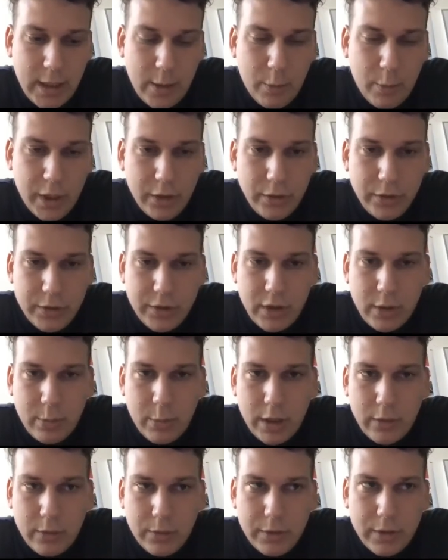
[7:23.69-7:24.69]
but also
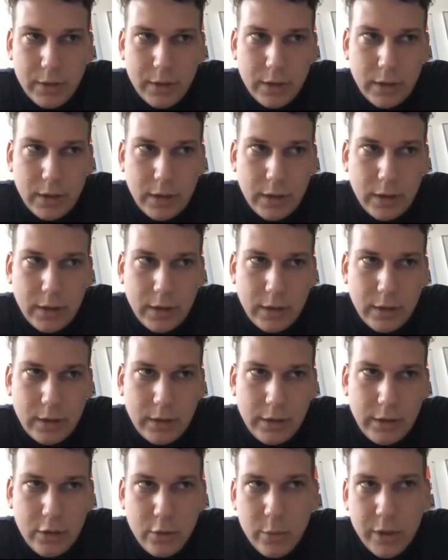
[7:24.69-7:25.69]
about the
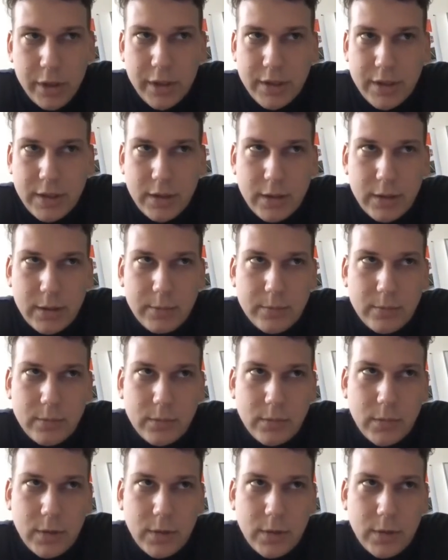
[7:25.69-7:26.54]
human as a